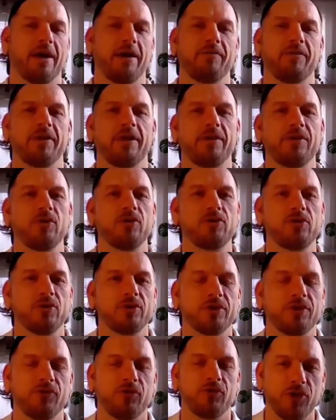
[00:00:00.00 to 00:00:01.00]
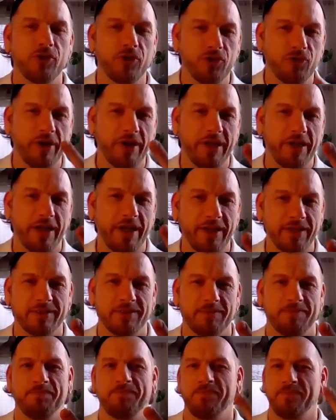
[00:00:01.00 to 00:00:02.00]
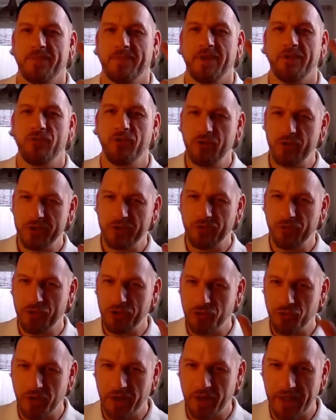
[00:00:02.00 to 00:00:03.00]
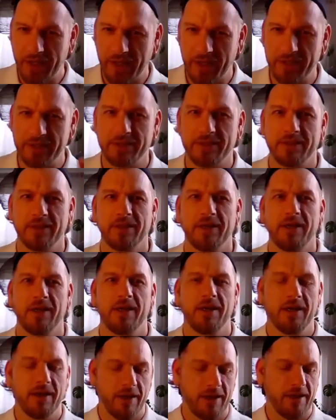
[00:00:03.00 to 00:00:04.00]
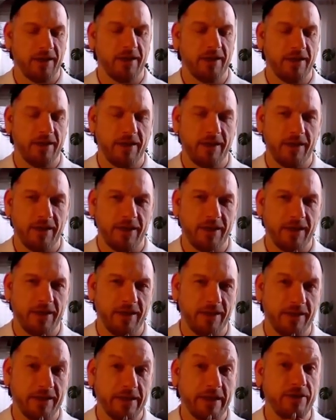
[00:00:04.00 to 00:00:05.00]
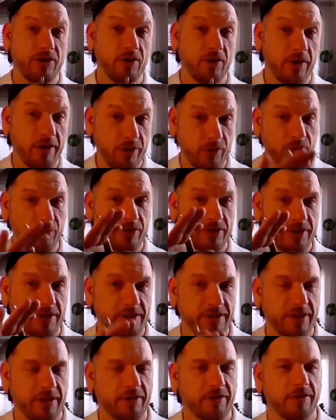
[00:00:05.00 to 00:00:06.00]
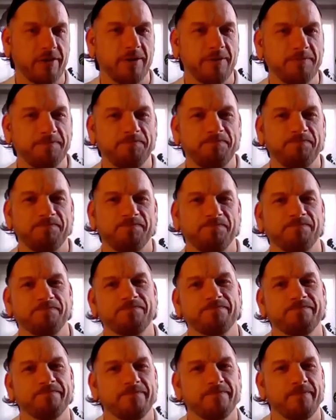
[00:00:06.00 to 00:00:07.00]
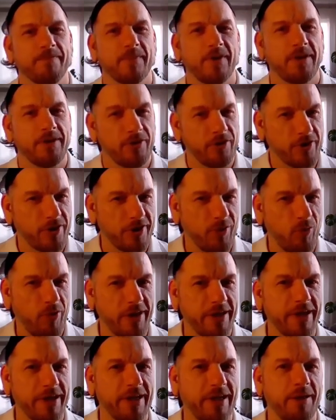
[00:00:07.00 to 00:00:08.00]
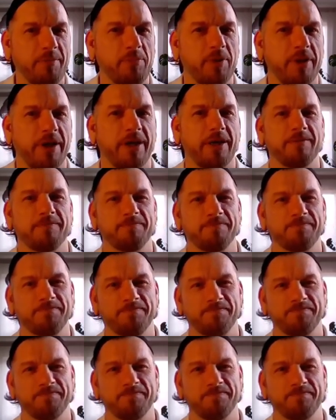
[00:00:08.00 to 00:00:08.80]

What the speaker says: and you use it for 3 days. If you use it for 3 days and then you lose the sticker, you're gonna want to get an implant.